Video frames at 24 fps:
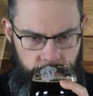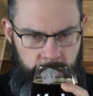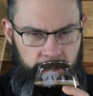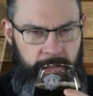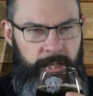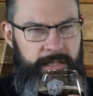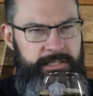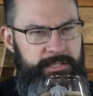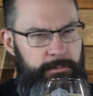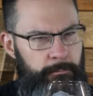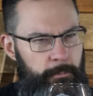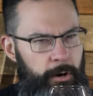
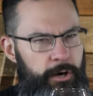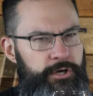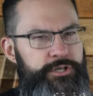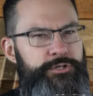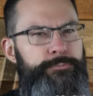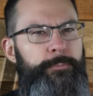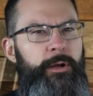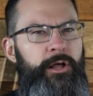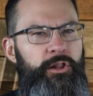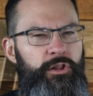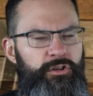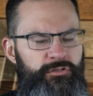Lots of
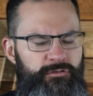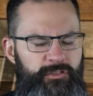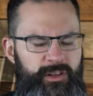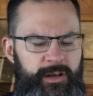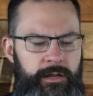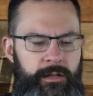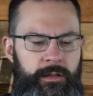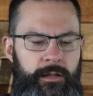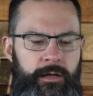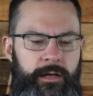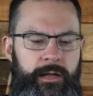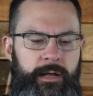marshmallow,
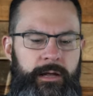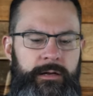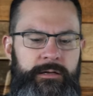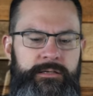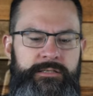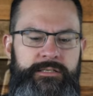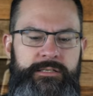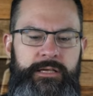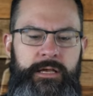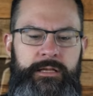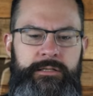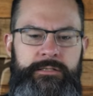vanilla kind
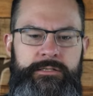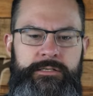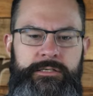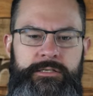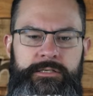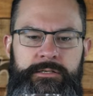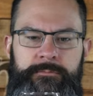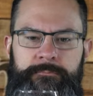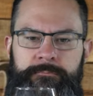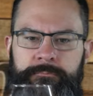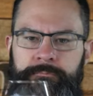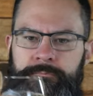of
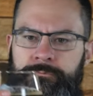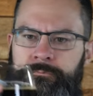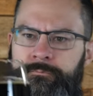scents.